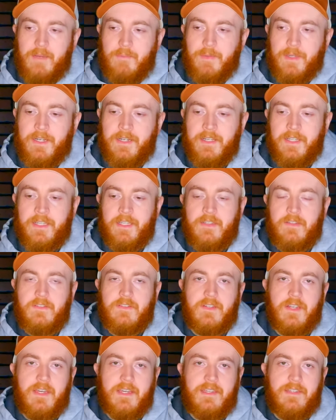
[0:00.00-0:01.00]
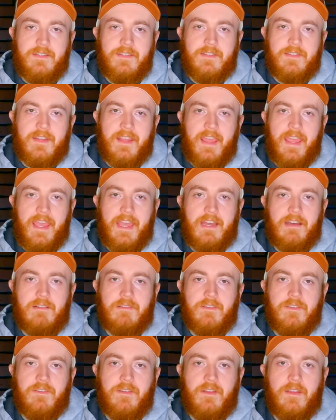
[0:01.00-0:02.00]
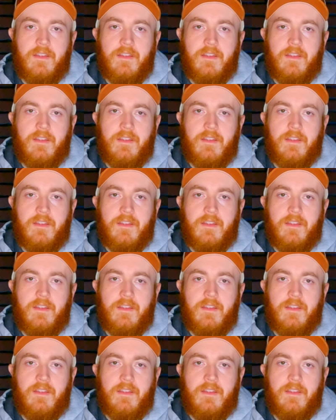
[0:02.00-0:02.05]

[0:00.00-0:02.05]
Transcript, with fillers: but it is nice to have